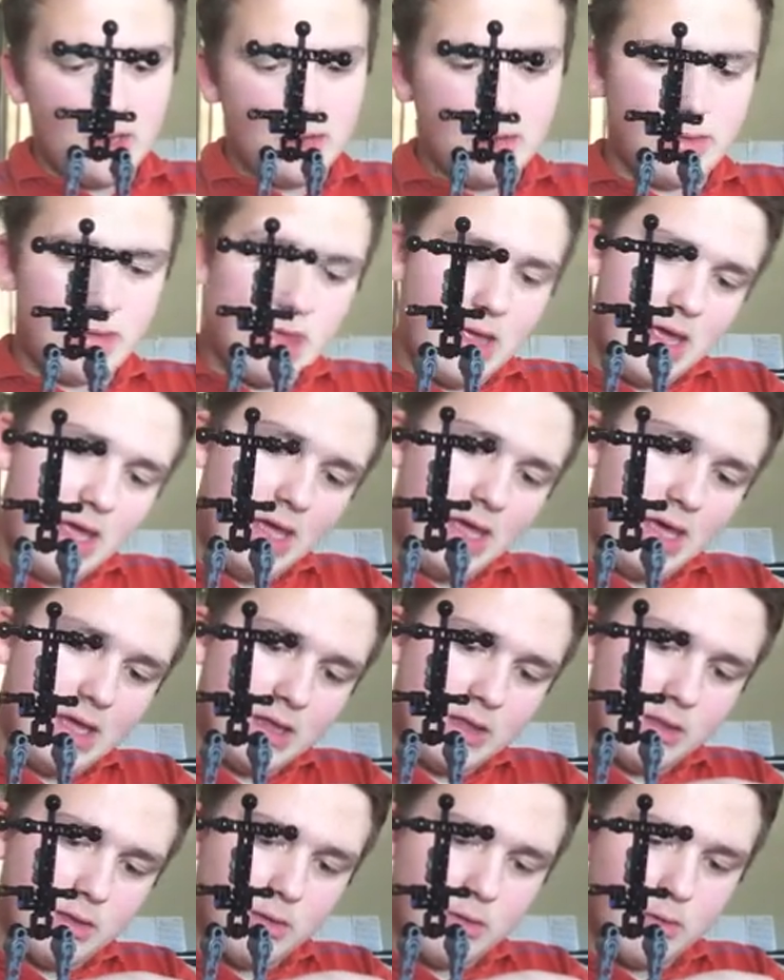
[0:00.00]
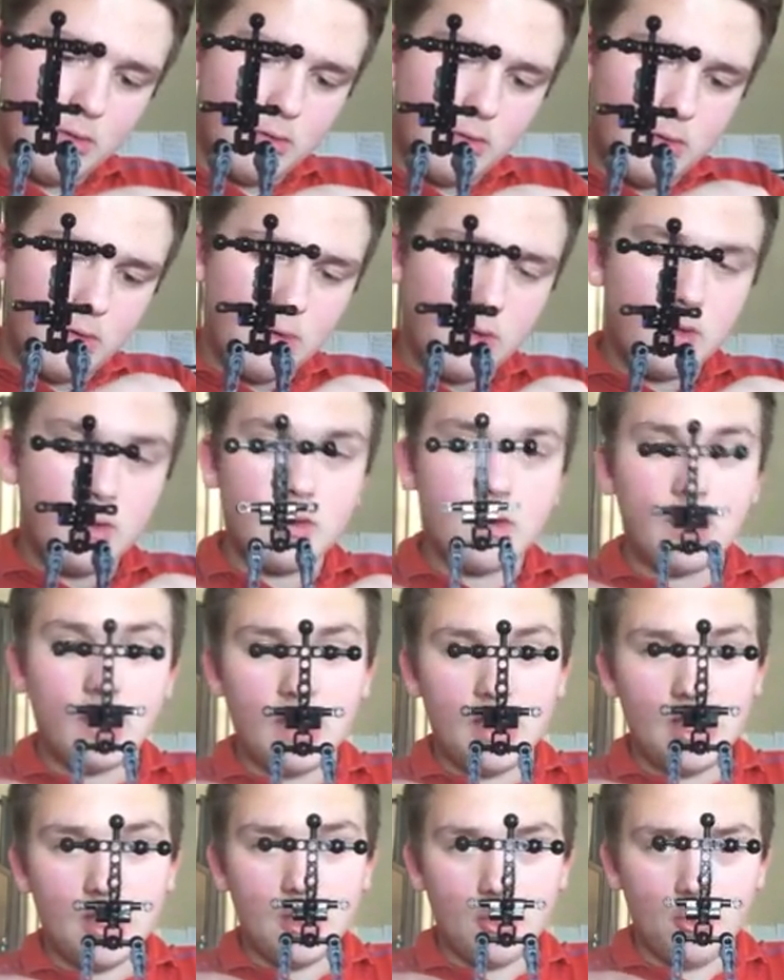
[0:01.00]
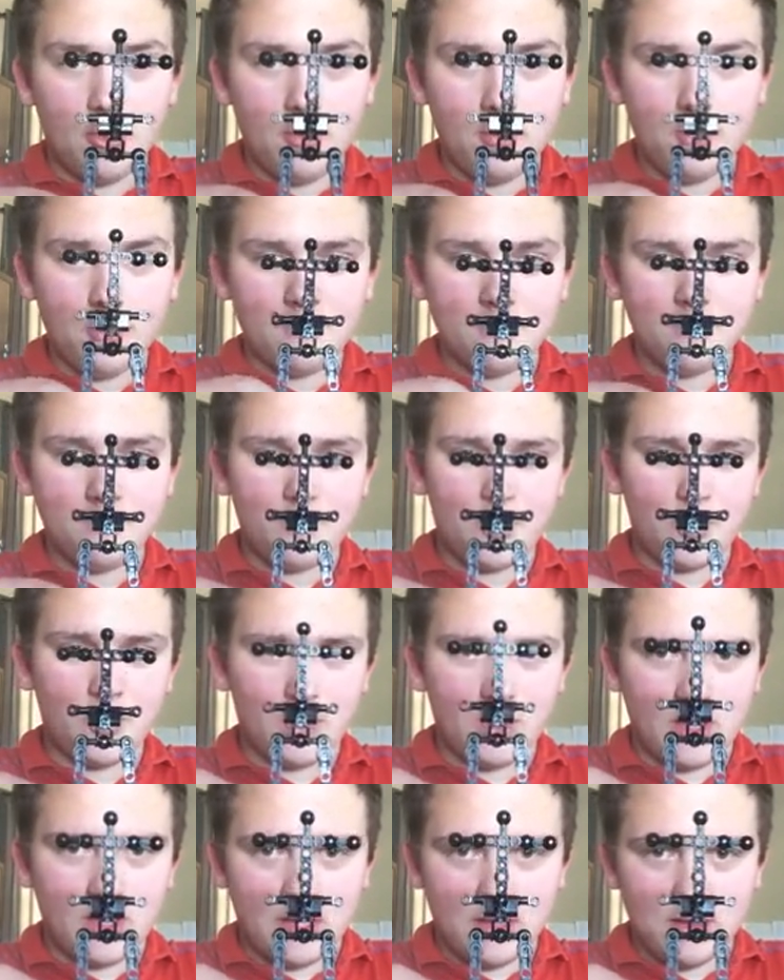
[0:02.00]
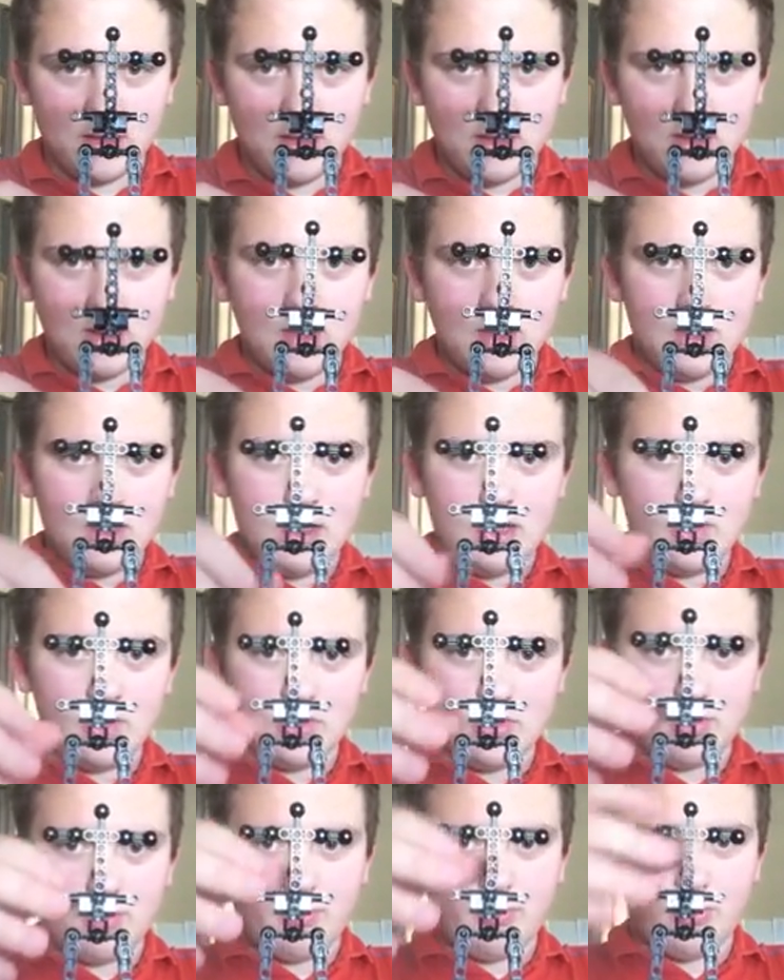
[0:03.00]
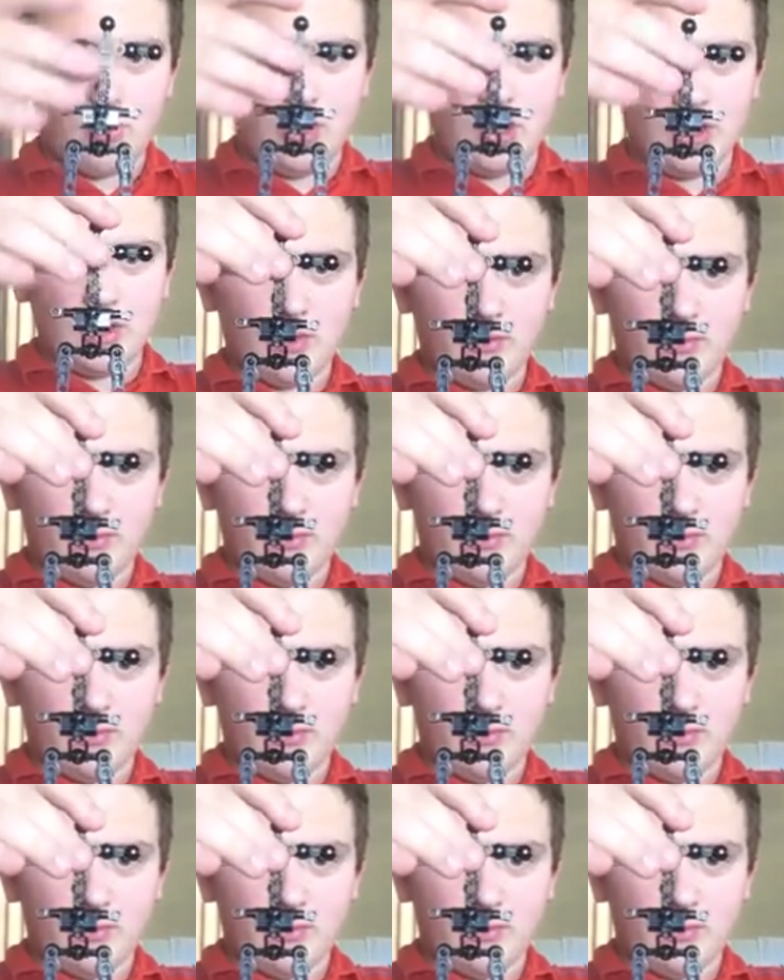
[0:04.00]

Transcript: dang it, here. Sorry guys, I was putting it in the